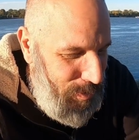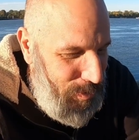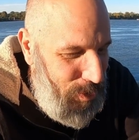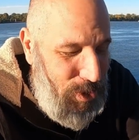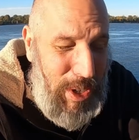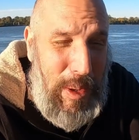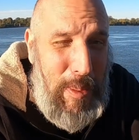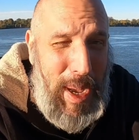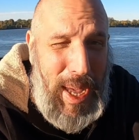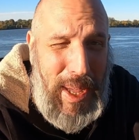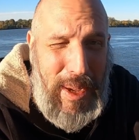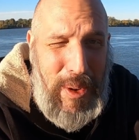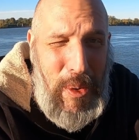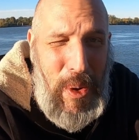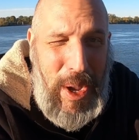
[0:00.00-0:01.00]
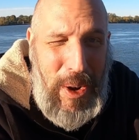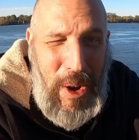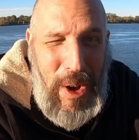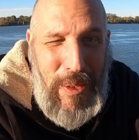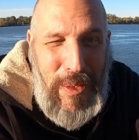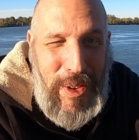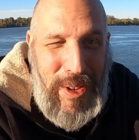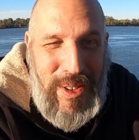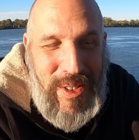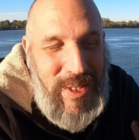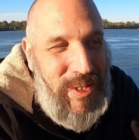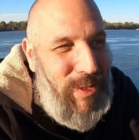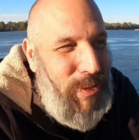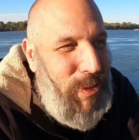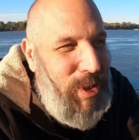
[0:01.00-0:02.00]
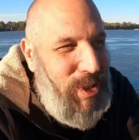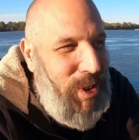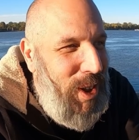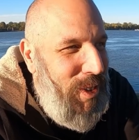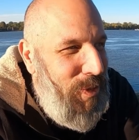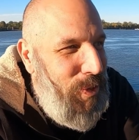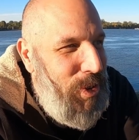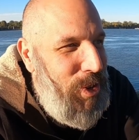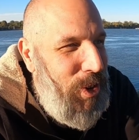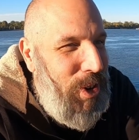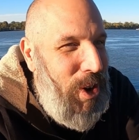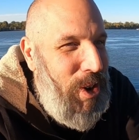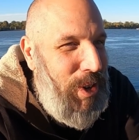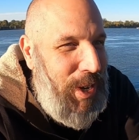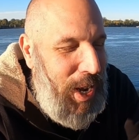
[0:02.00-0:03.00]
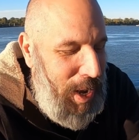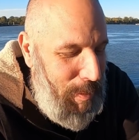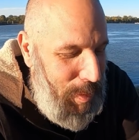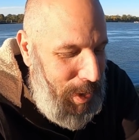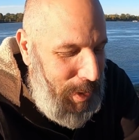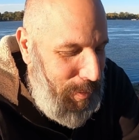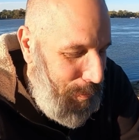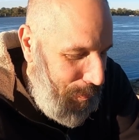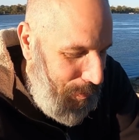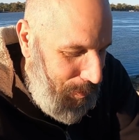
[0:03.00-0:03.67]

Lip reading: sleep at quite often when you're car camping.